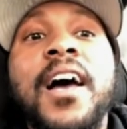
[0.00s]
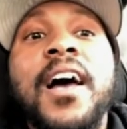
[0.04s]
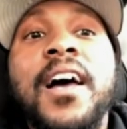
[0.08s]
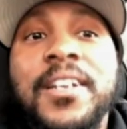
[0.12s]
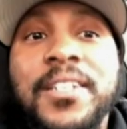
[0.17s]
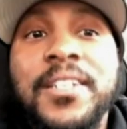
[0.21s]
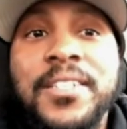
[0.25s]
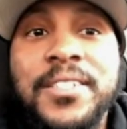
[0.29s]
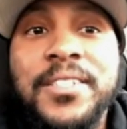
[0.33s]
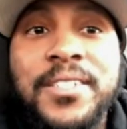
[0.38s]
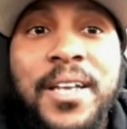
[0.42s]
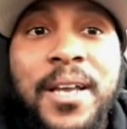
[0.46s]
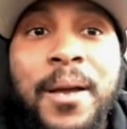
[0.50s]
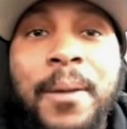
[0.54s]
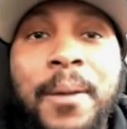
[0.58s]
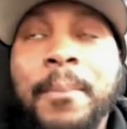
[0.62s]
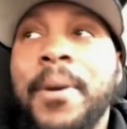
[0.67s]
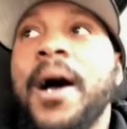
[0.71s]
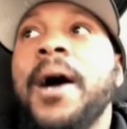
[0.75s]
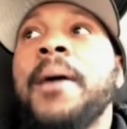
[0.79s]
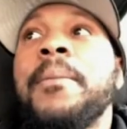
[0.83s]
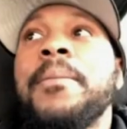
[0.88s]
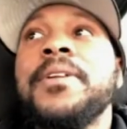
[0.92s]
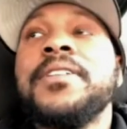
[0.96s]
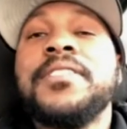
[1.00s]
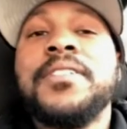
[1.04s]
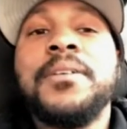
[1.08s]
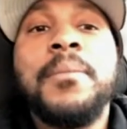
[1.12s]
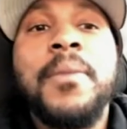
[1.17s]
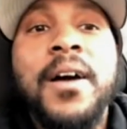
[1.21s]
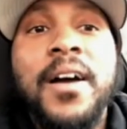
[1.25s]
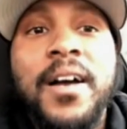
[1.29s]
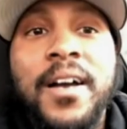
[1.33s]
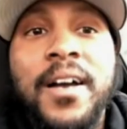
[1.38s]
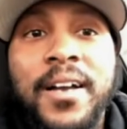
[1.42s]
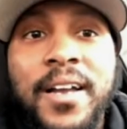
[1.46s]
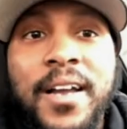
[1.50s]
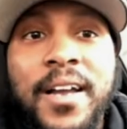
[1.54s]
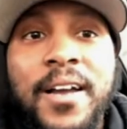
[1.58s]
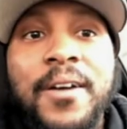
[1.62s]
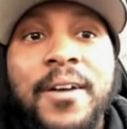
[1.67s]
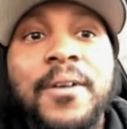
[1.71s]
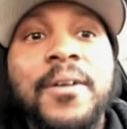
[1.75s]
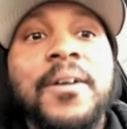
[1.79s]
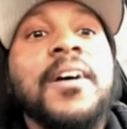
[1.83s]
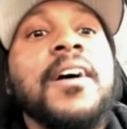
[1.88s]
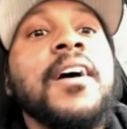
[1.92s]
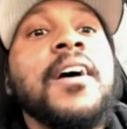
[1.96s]
And if thirty million dollars
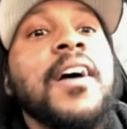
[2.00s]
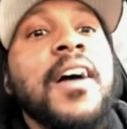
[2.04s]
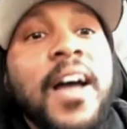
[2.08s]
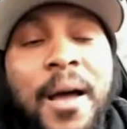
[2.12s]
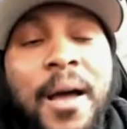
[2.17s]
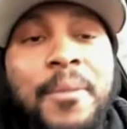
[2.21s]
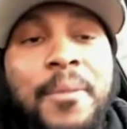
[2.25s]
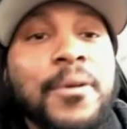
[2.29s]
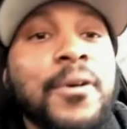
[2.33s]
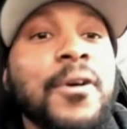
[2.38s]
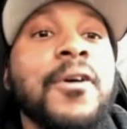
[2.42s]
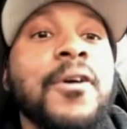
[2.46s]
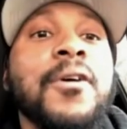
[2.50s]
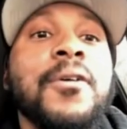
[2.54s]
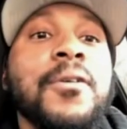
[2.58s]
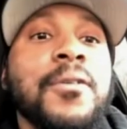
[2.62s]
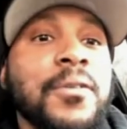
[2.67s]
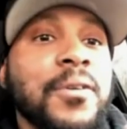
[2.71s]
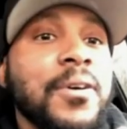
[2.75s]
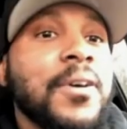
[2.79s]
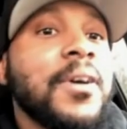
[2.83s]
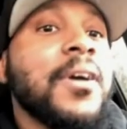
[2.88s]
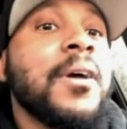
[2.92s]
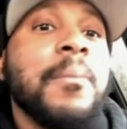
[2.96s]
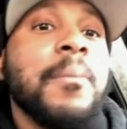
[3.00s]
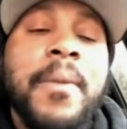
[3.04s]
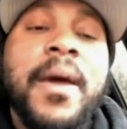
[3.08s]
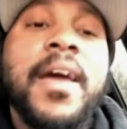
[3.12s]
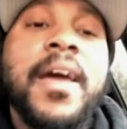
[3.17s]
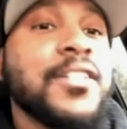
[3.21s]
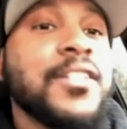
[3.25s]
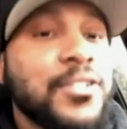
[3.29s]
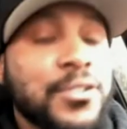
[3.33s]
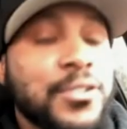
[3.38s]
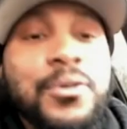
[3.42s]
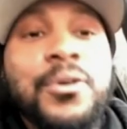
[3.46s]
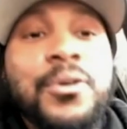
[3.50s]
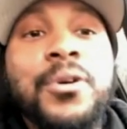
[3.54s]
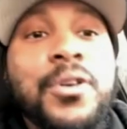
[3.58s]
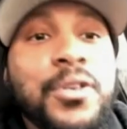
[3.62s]
pop into my account, mm-hmm. I'm